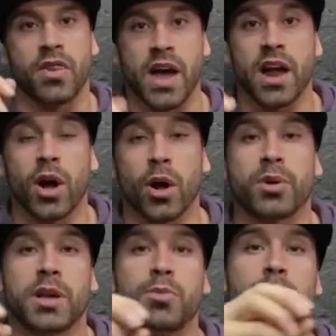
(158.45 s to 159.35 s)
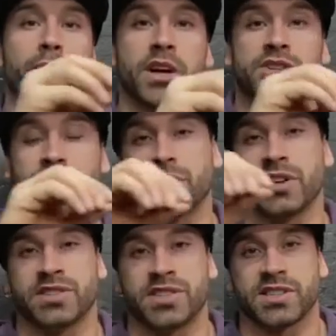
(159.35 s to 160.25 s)
That'll help keep your blood sugar
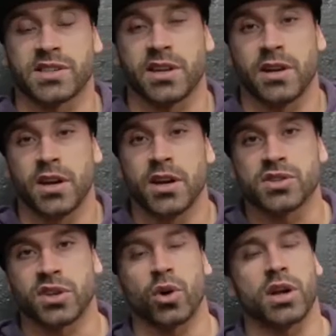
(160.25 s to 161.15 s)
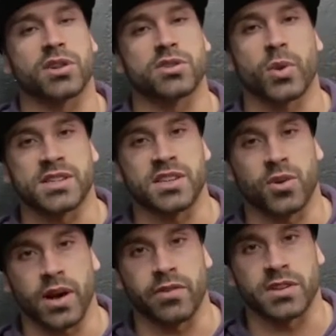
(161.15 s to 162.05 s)
consistent so you don't get those crazy
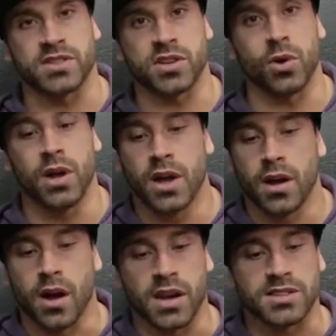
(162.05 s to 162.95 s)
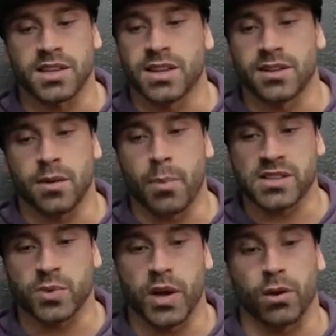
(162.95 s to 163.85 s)
cravings. So honestly, the
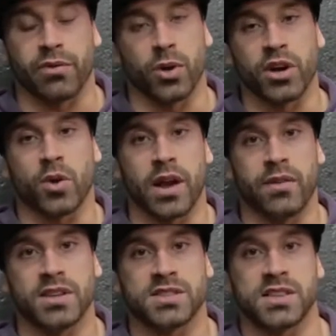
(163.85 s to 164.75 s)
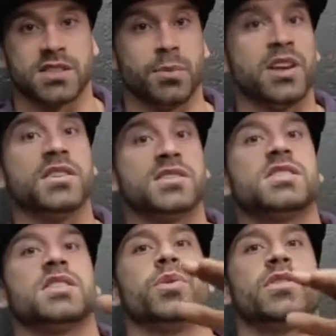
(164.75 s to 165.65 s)
best way to avoid cravings is to be
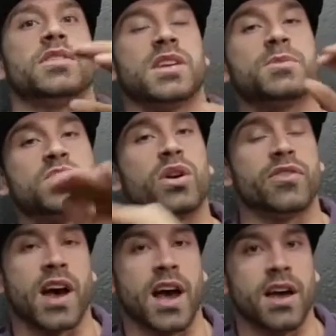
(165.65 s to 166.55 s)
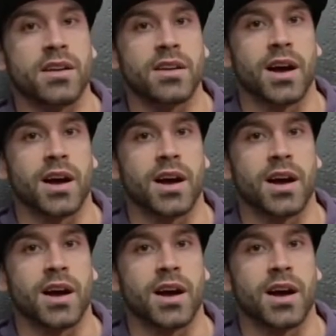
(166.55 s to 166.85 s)
consistent with some sort of diet.